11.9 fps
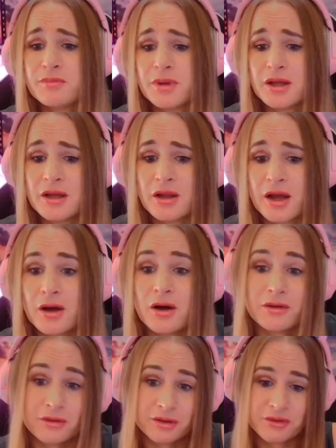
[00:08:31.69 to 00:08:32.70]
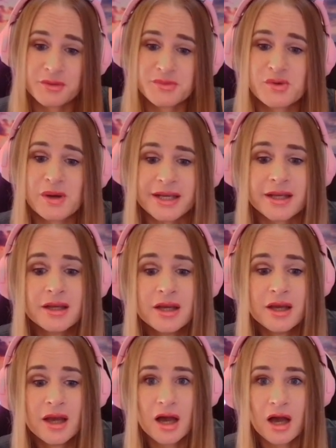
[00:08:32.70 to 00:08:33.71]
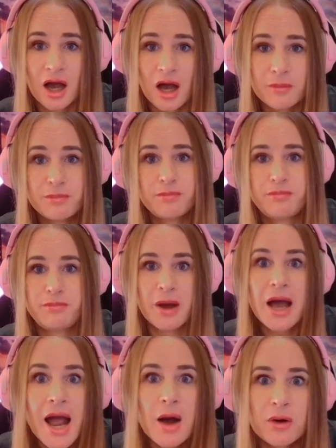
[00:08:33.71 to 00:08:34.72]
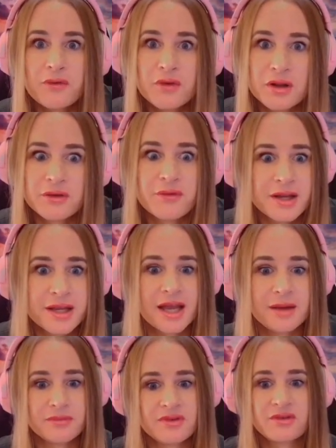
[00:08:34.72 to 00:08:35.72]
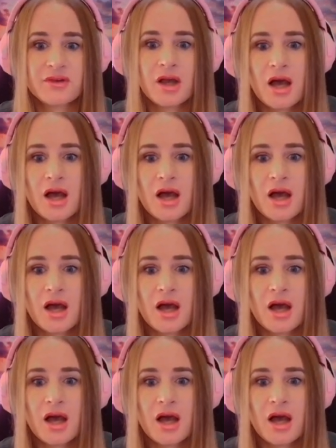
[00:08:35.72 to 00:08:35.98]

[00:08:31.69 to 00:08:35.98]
But look, times 20. But how often are the free games